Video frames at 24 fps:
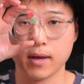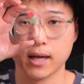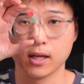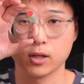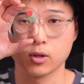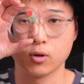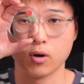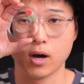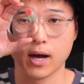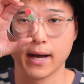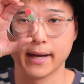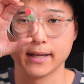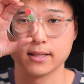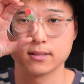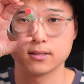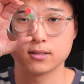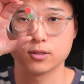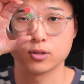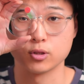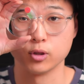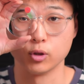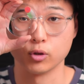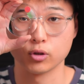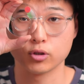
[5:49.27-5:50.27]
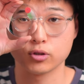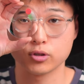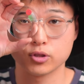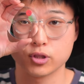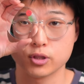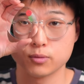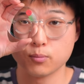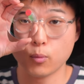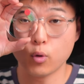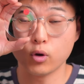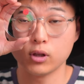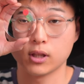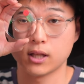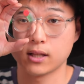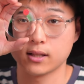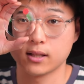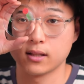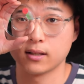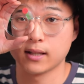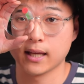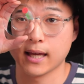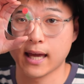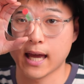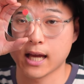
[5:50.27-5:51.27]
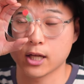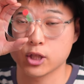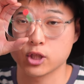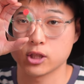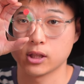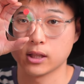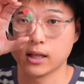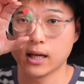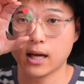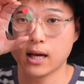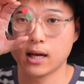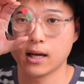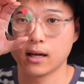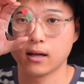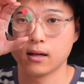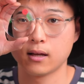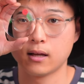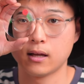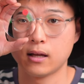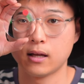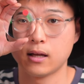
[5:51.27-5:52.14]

make your eyes look smaller than they actually are.